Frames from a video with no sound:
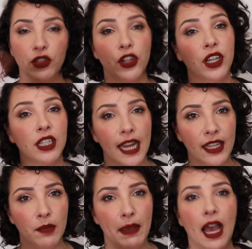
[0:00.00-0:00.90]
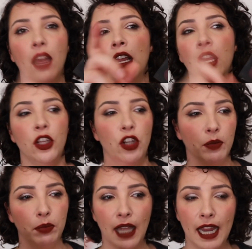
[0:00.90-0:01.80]
So you can take them out, you
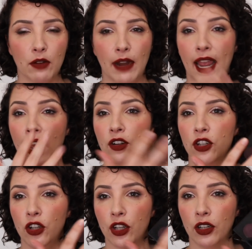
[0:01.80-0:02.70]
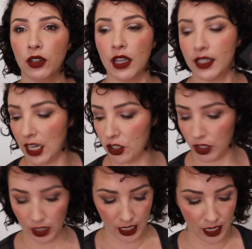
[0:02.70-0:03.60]
can play around, you can
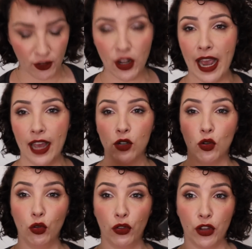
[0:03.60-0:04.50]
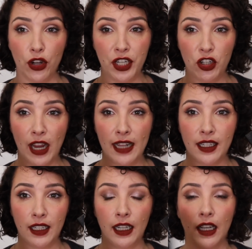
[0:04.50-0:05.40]
essentially, if you had all 30 shades
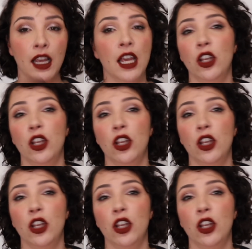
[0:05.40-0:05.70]
in here,